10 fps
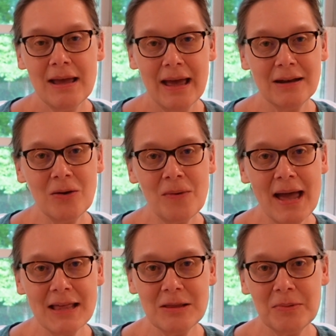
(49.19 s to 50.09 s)
I don't
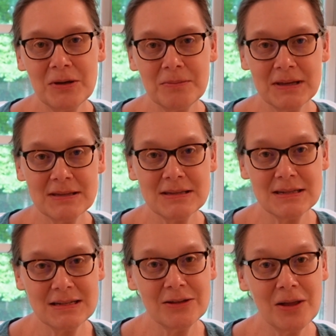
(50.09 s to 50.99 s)
add the
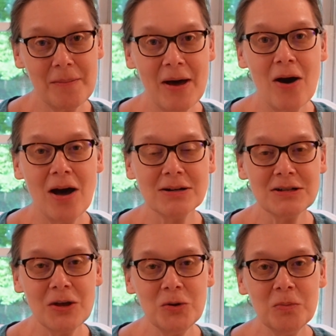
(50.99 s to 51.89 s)
pumpkins till about
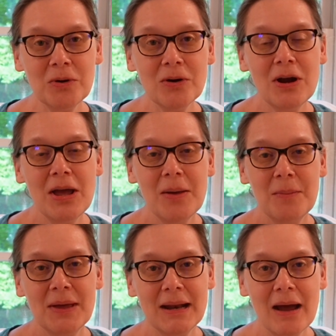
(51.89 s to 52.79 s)
October,
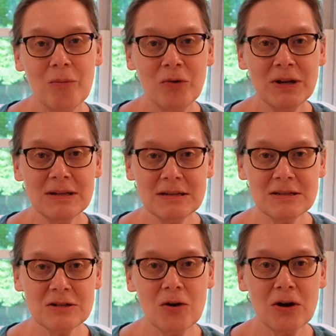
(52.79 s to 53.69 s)
but I wanted to
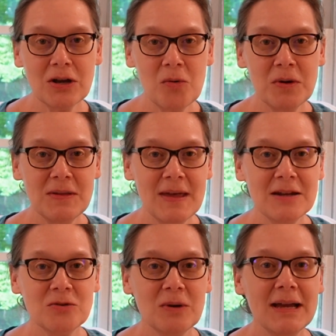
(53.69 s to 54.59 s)
start going in that
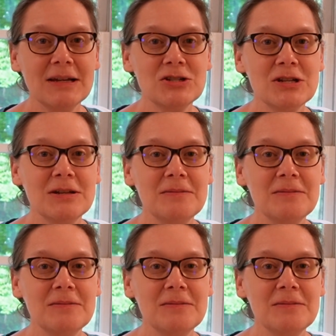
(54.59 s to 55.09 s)
direction